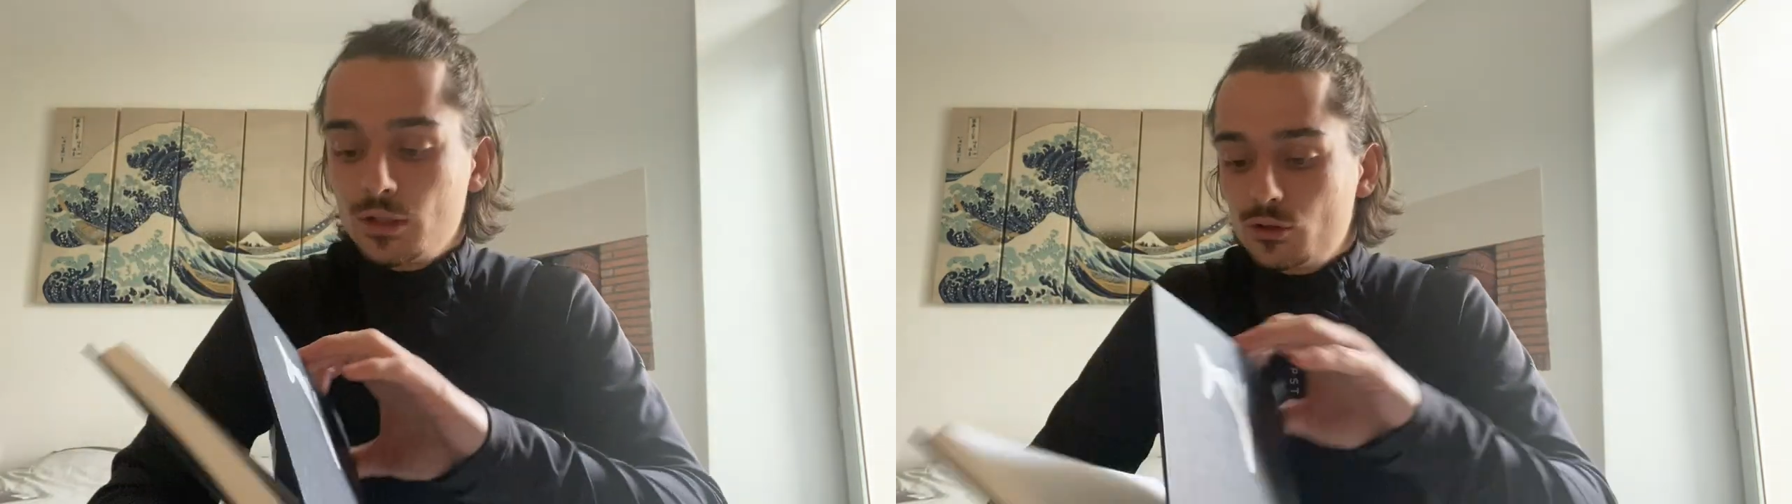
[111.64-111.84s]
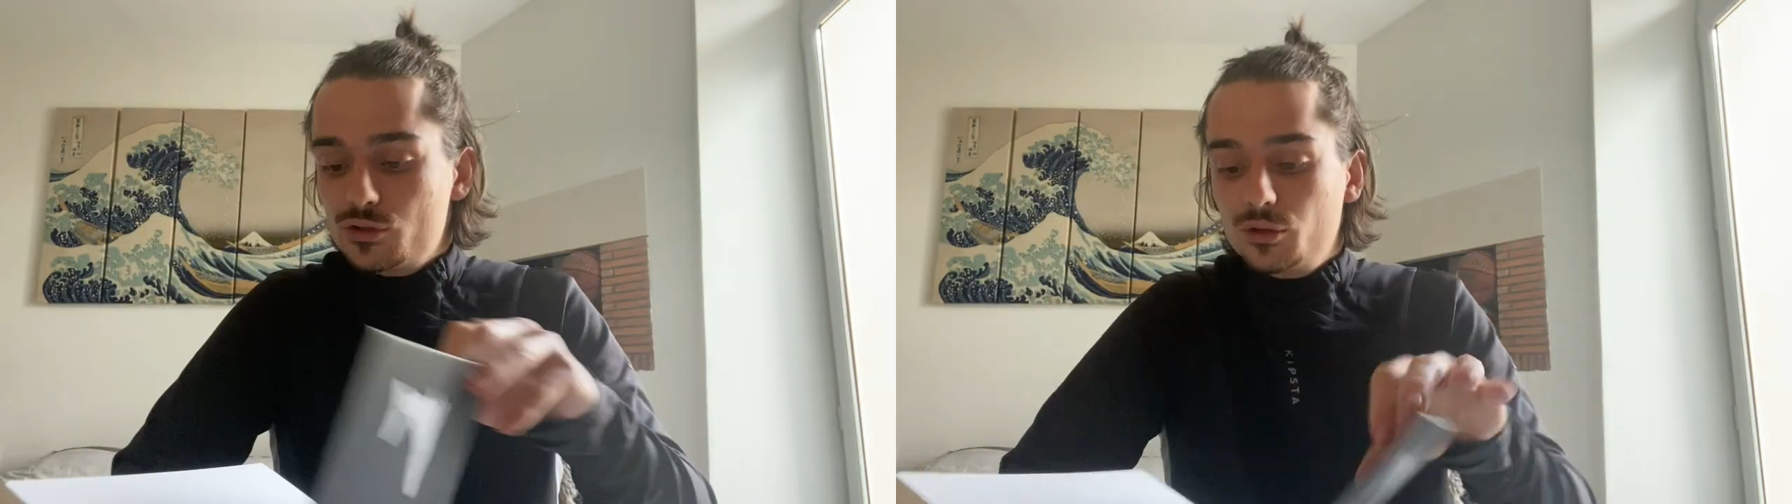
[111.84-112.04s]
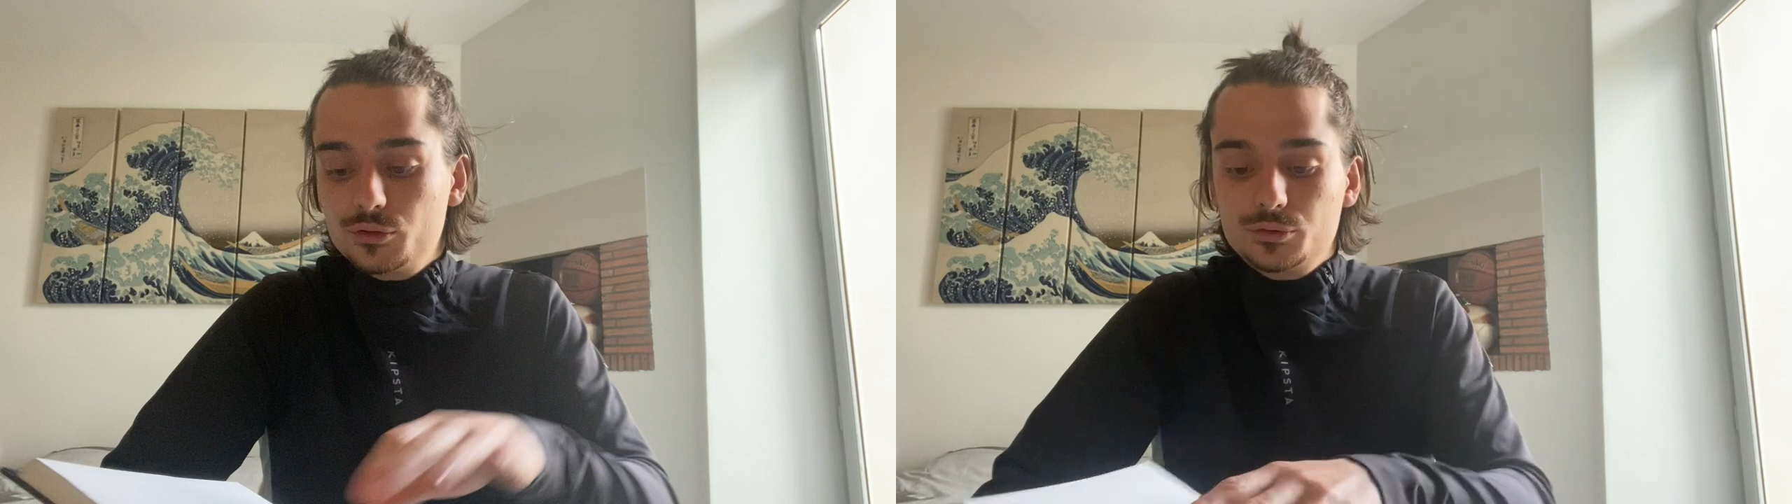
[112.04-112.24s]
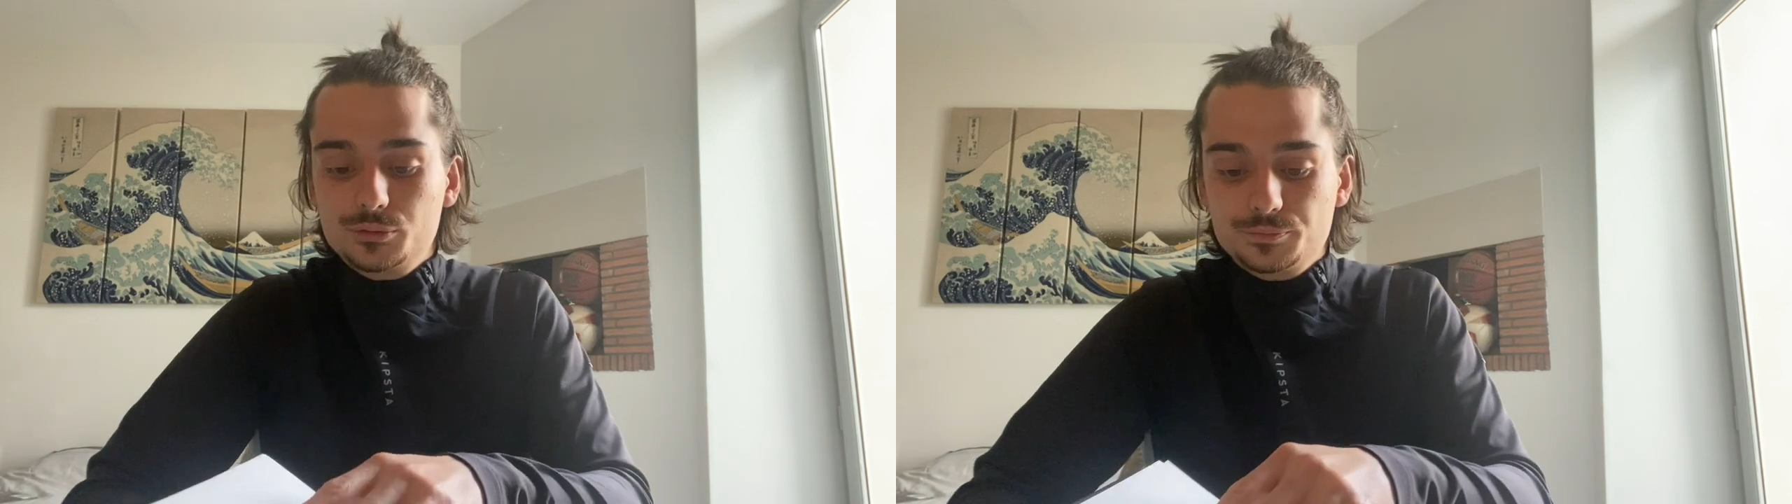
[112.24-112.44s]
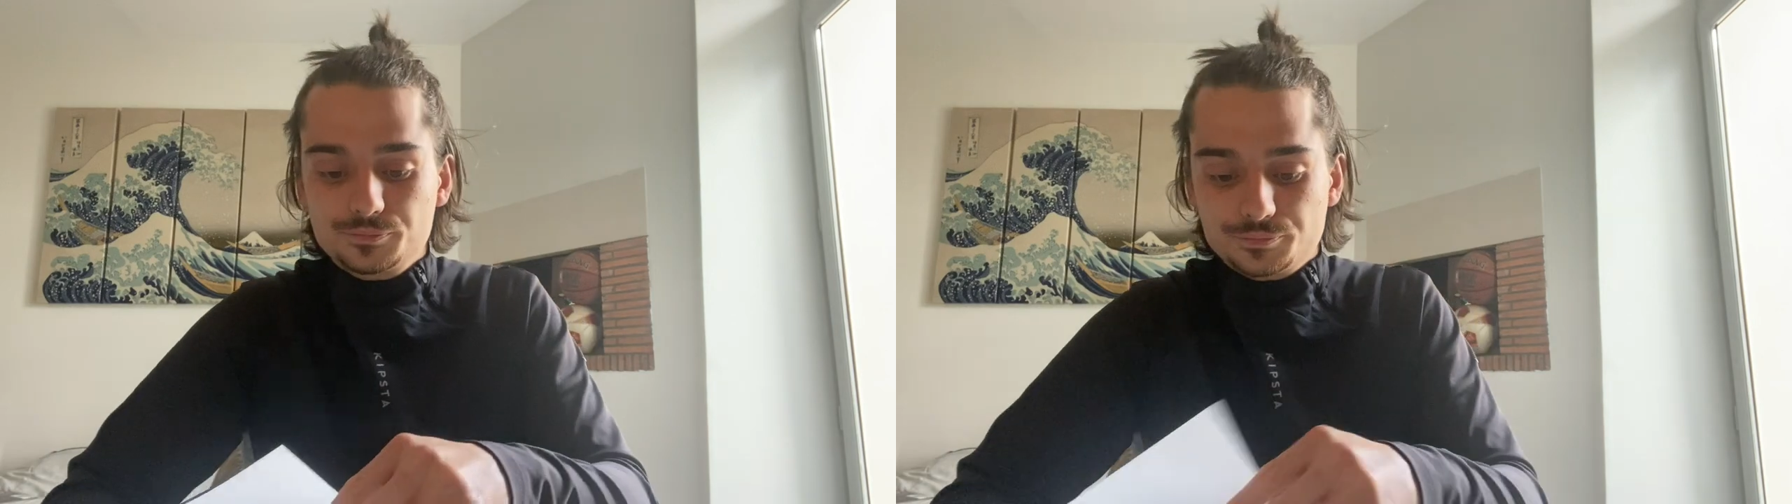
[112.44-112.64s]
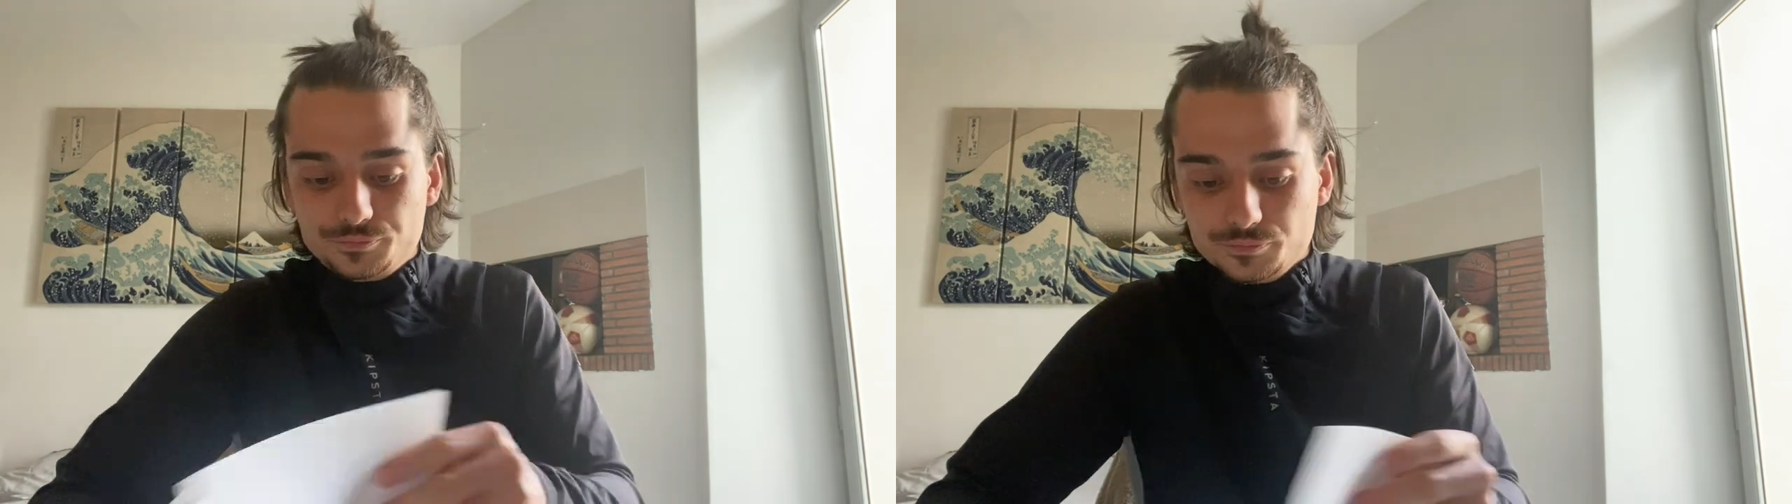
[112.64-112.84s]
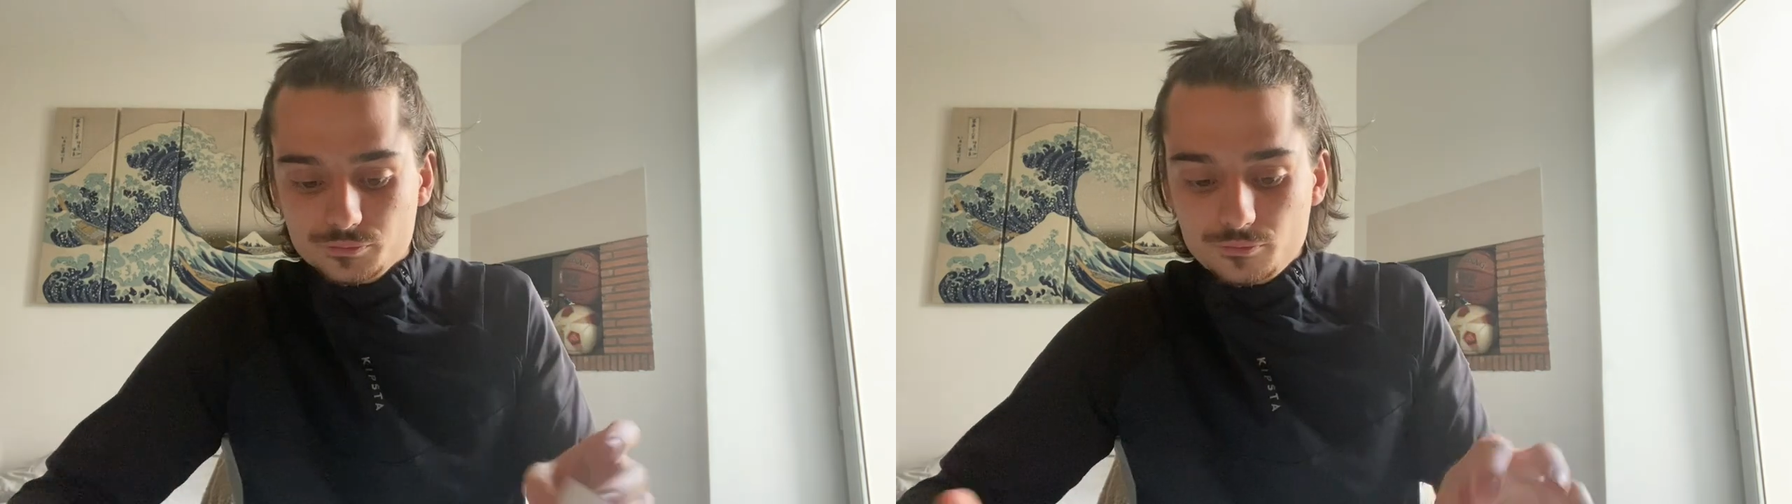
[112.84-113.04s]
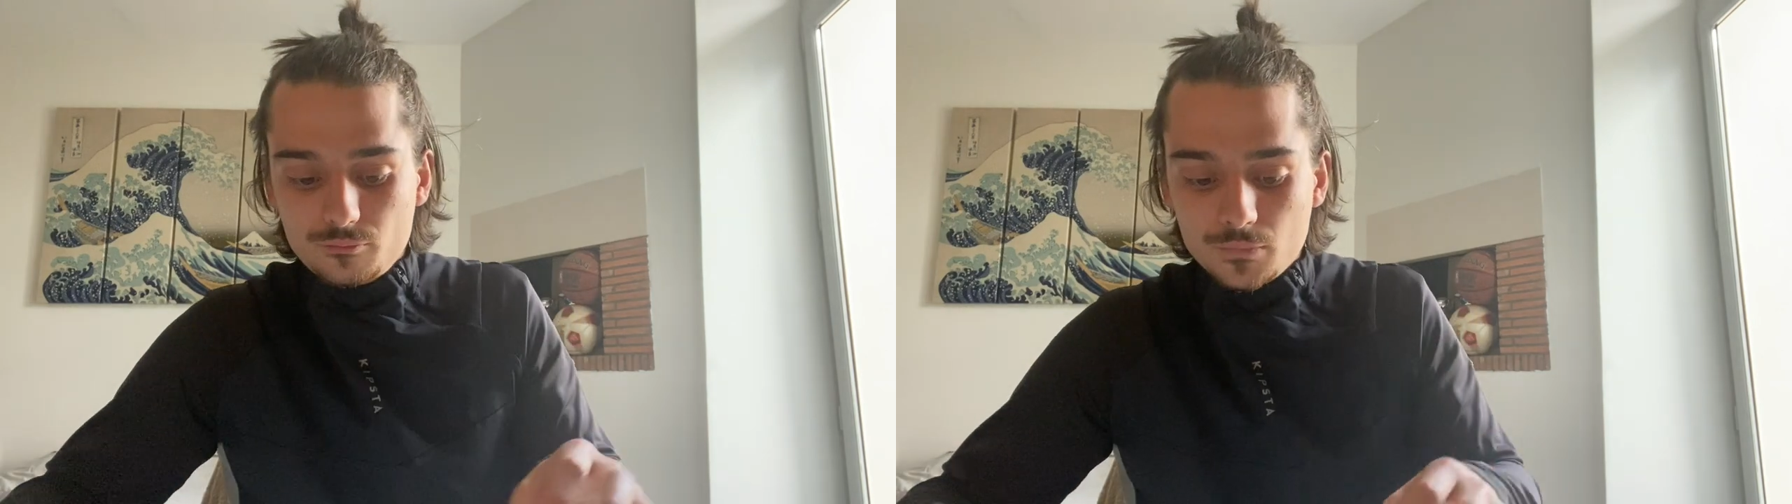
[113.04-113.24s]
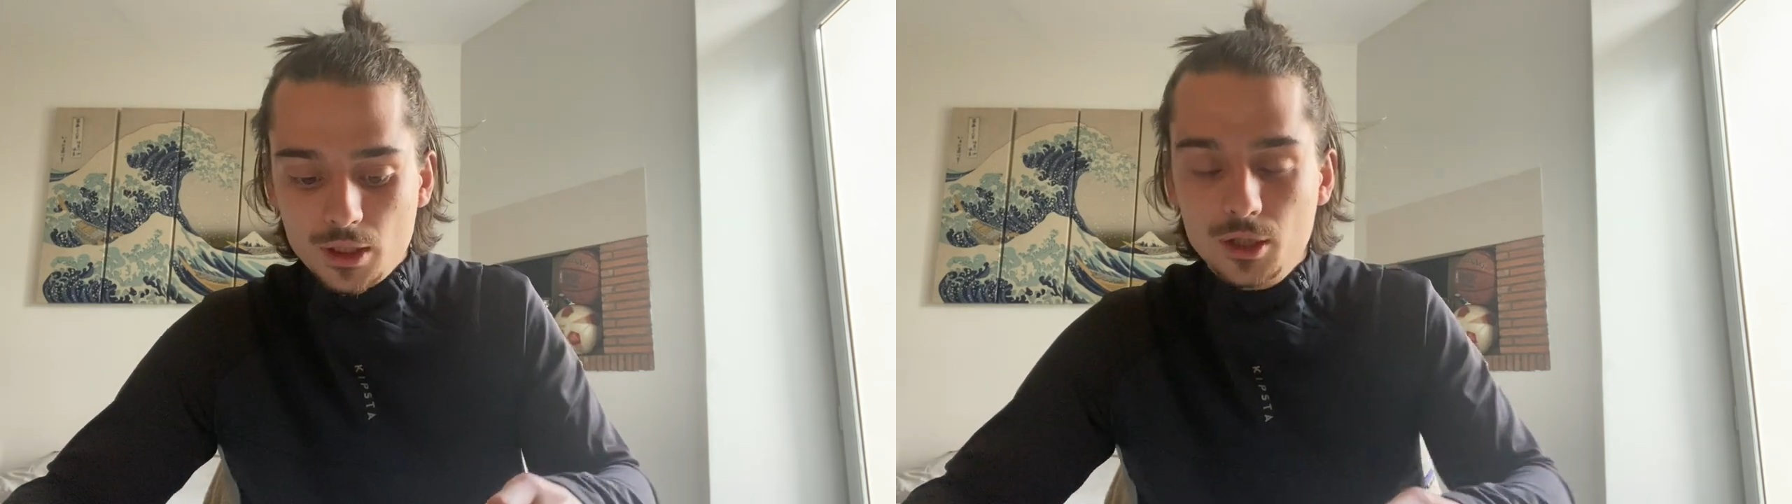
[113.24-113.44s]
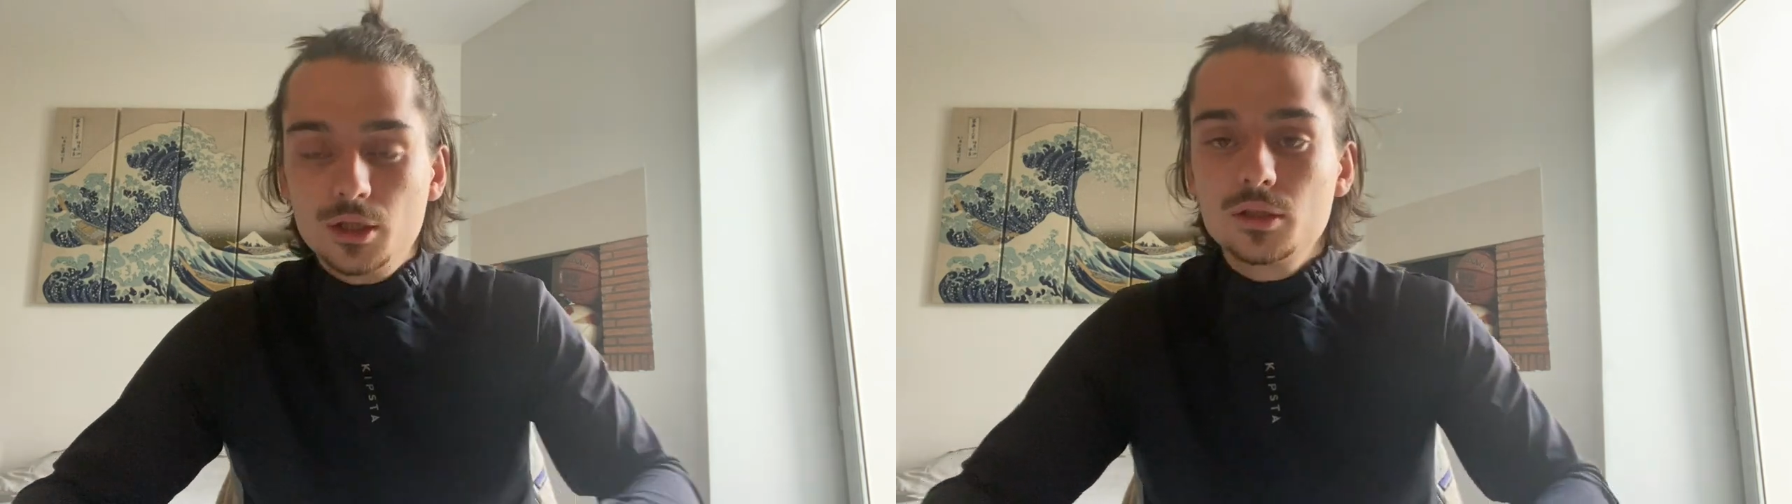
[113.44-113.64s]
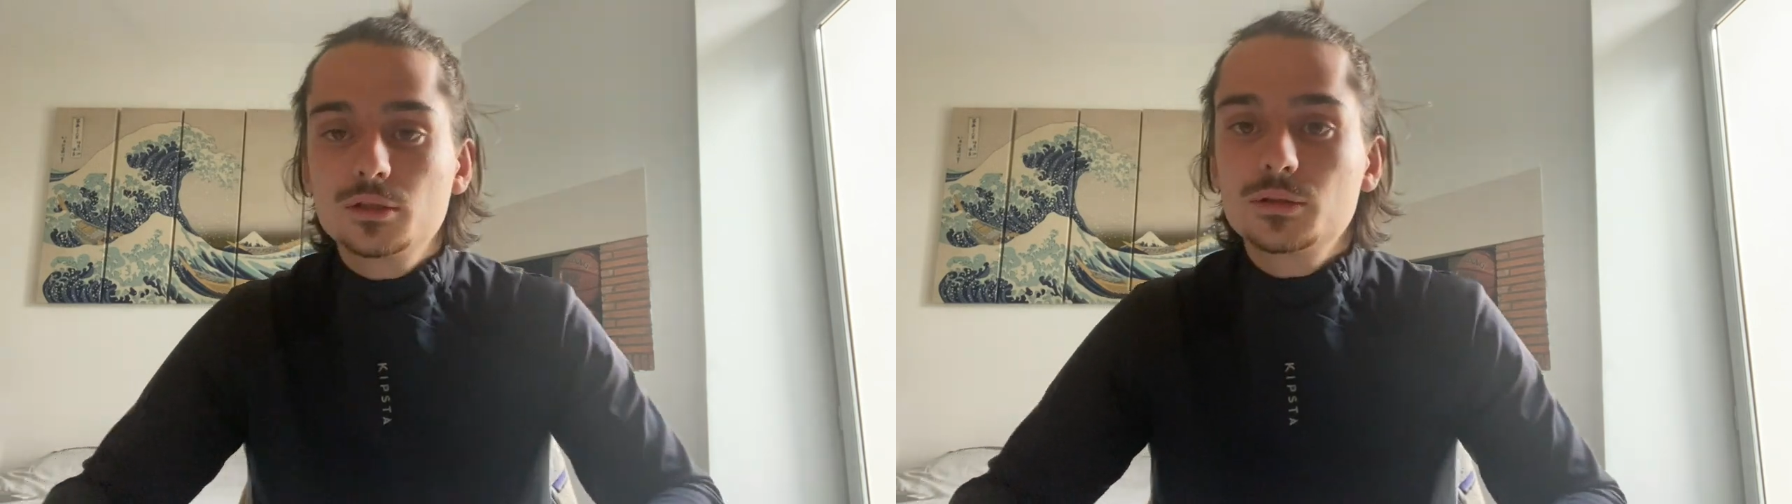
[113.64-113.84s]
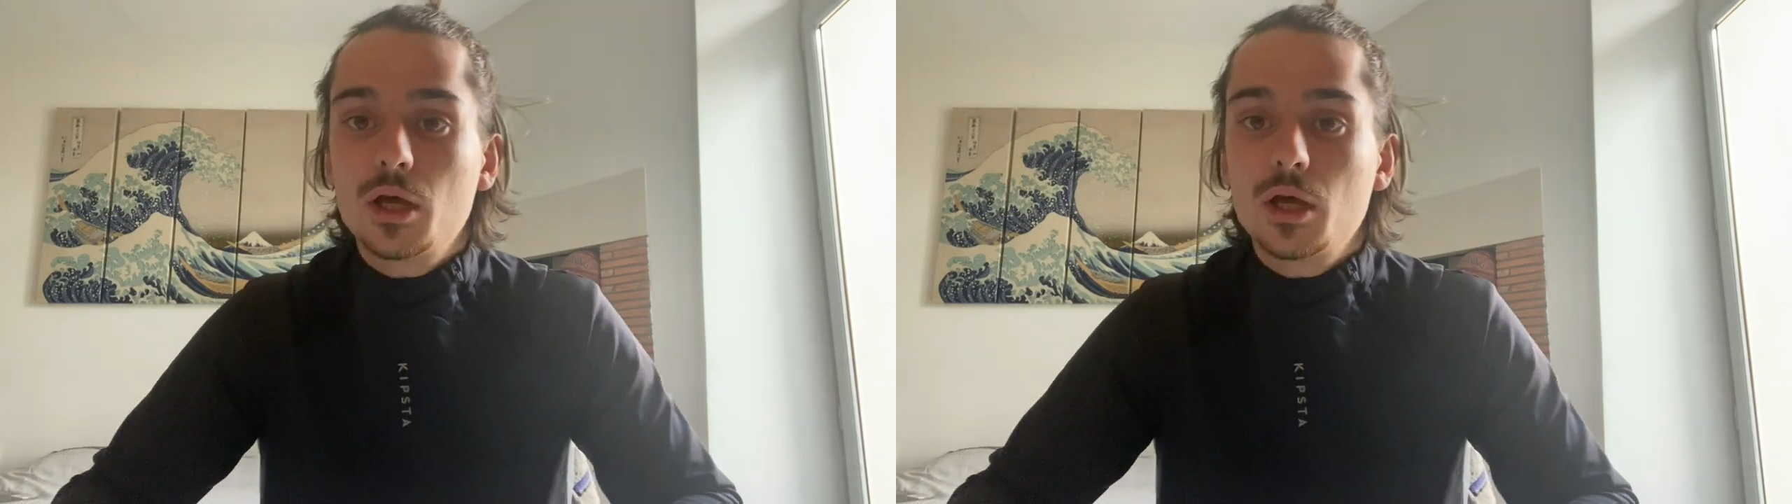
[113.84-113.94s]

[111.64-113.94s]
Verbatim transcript: So uh,